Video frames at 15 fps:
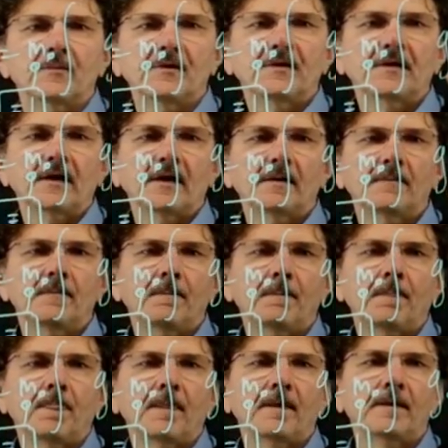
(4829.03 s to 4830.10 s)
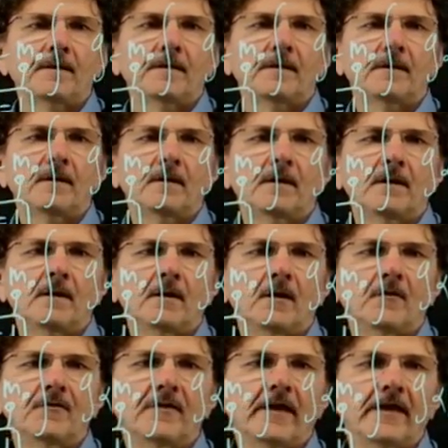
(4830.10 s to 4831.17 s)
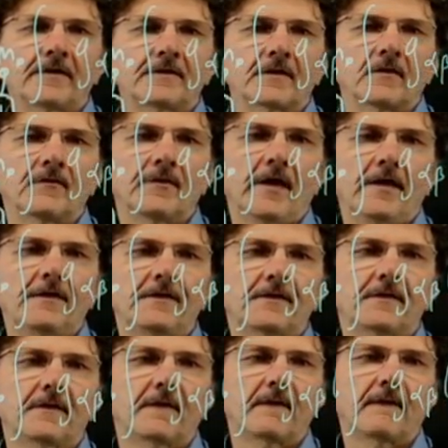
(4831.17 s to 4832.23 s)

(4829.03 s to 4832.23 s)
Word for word: beta uh, of x of s